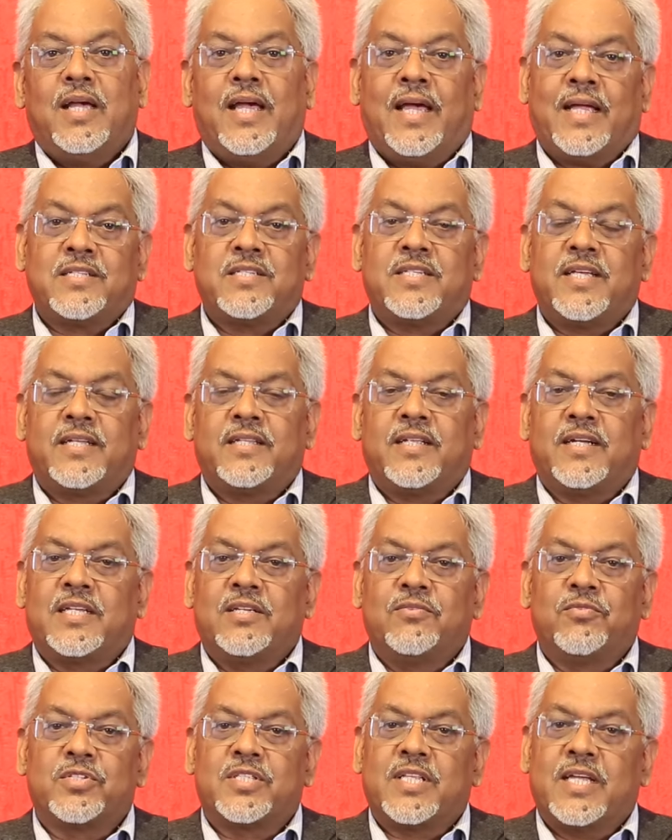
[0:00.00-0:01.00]
and said that
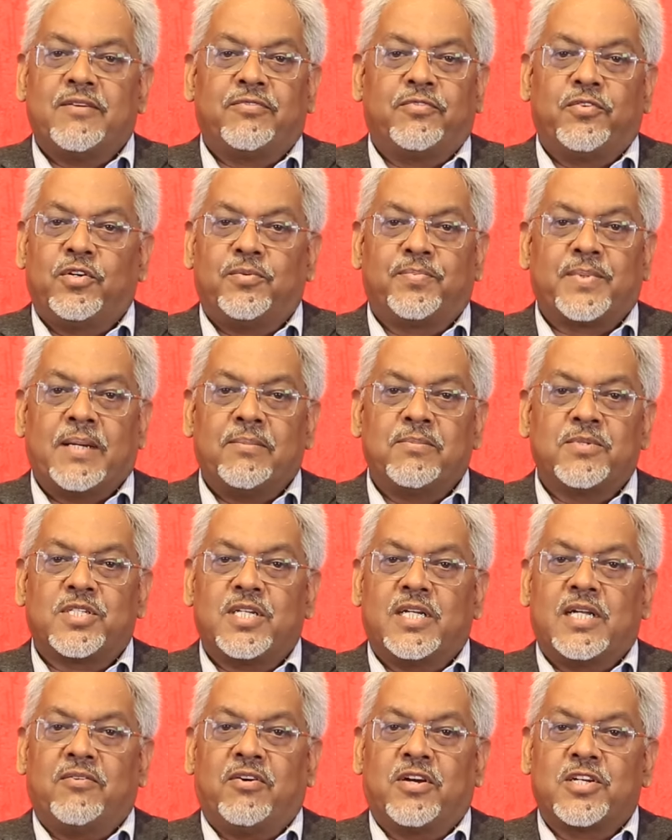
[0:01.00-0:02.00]
he was there for Prime
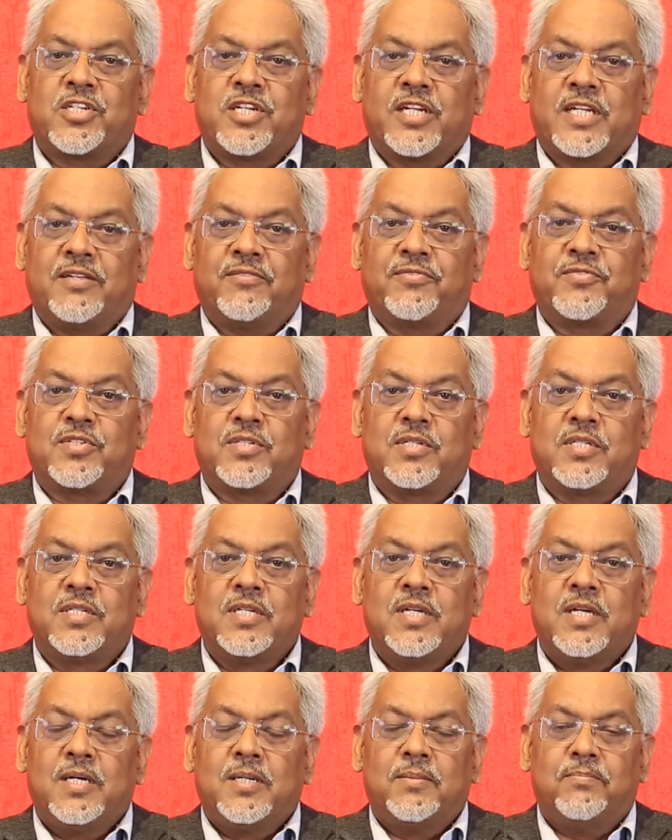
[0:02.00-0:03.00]
Minister Nawaz Sharif's
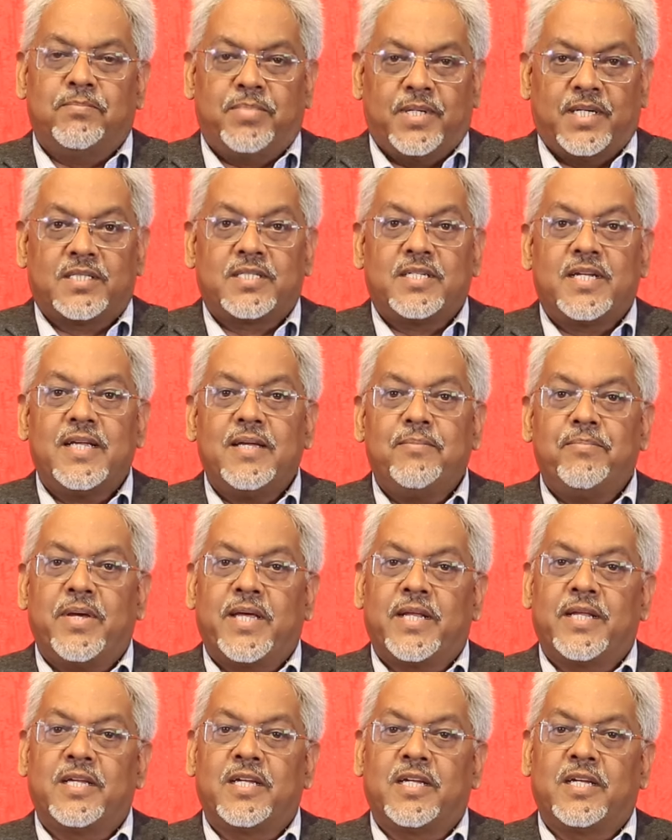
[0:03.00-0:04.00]
birthday,
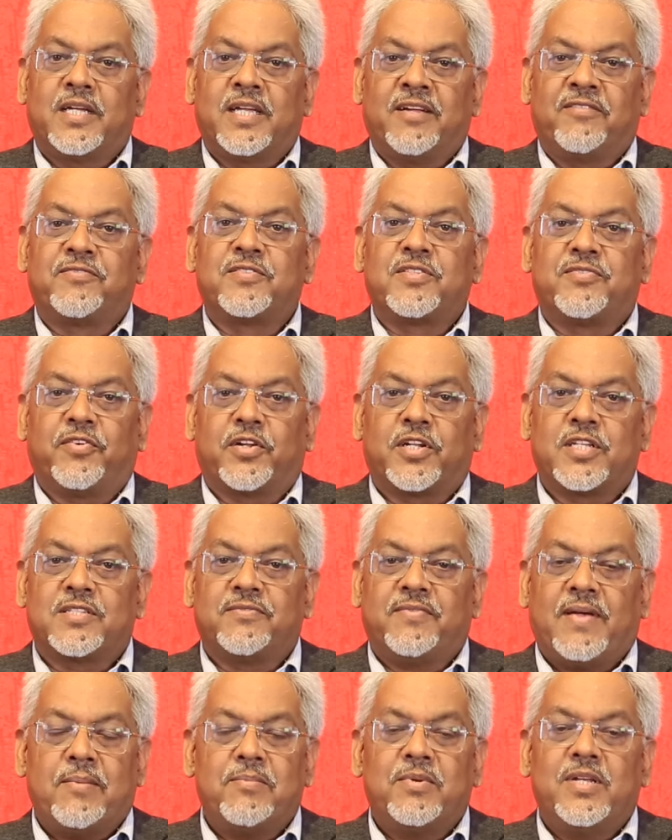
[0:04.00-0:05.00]
bearing gifts for
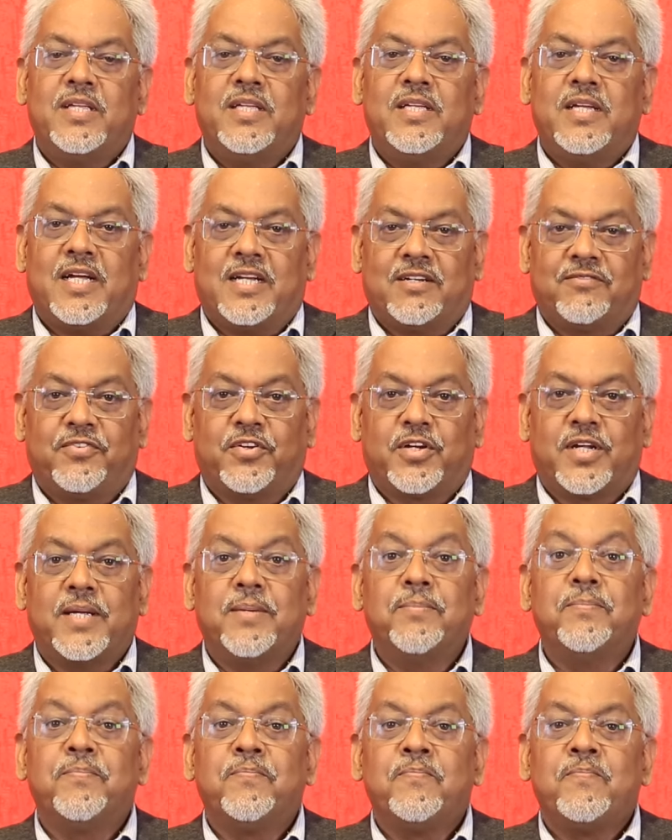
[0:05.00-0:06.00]
his family and for
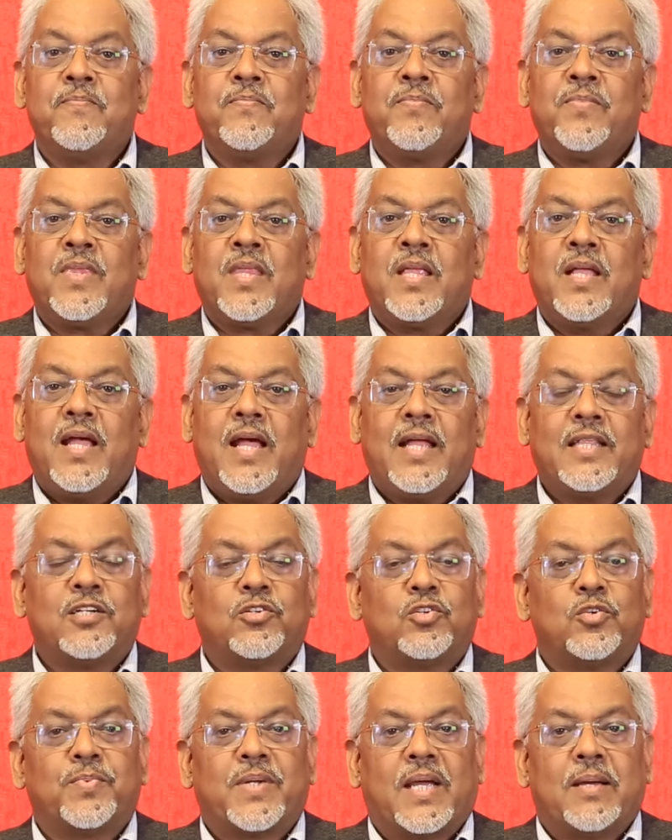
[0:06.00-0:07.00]
him, and the
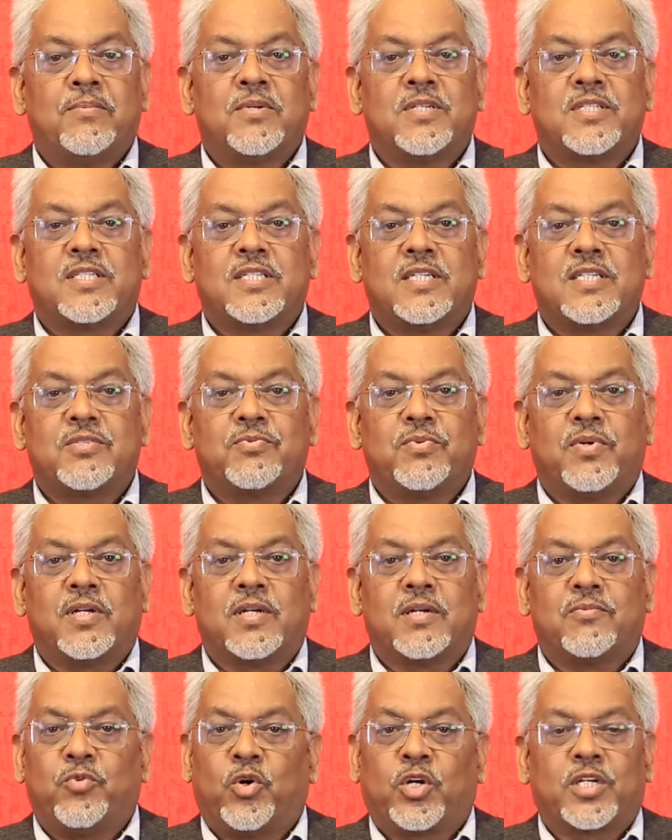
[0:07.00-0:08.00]
two prime ministers
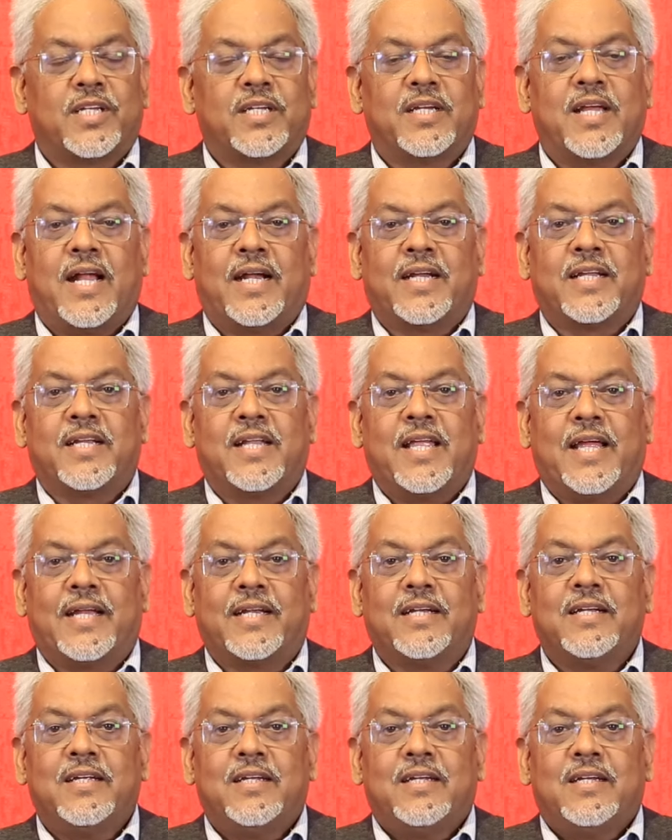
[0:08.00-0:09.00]
were walking hand in
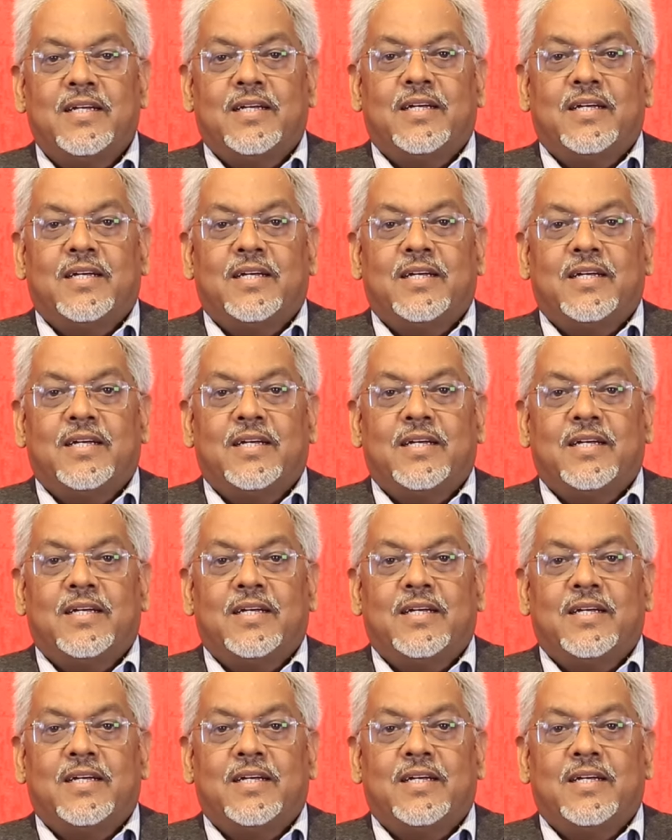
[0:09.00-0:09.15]
hand,